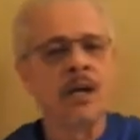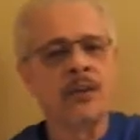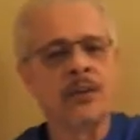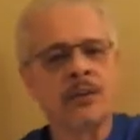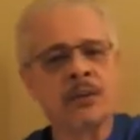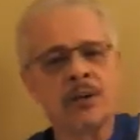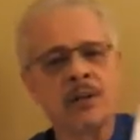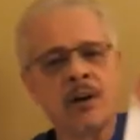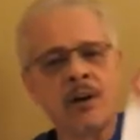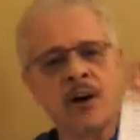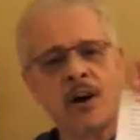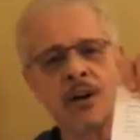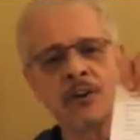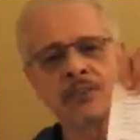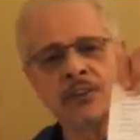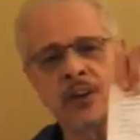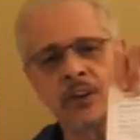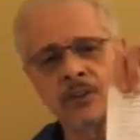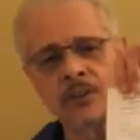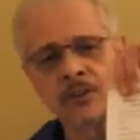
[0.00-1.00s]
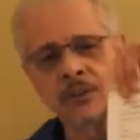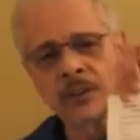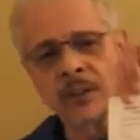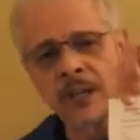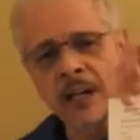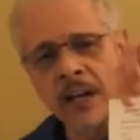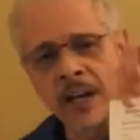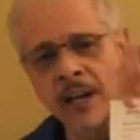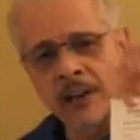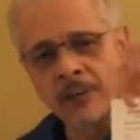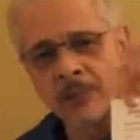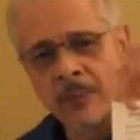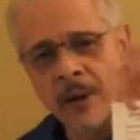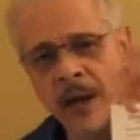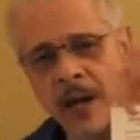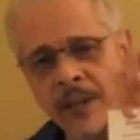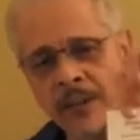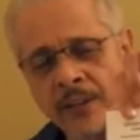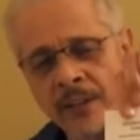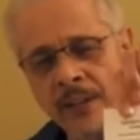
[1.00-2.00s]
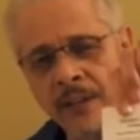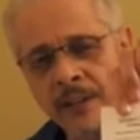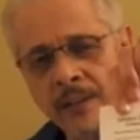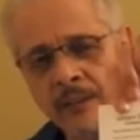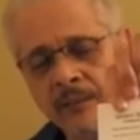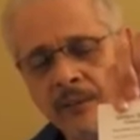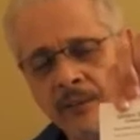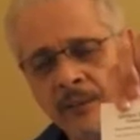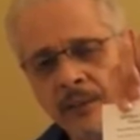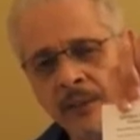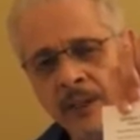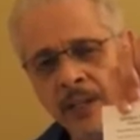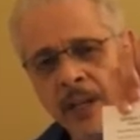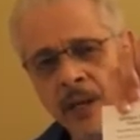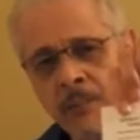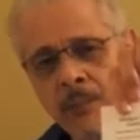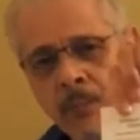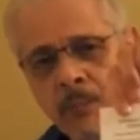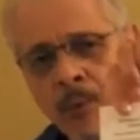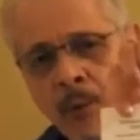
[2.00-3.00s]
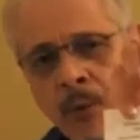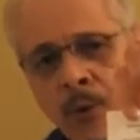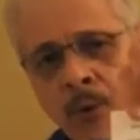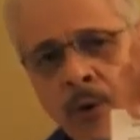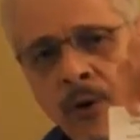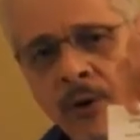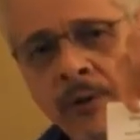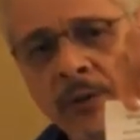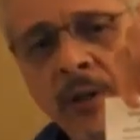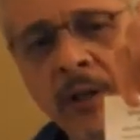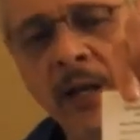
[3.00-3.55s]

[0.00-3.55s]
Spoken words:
The cards are utilized by the Labor Board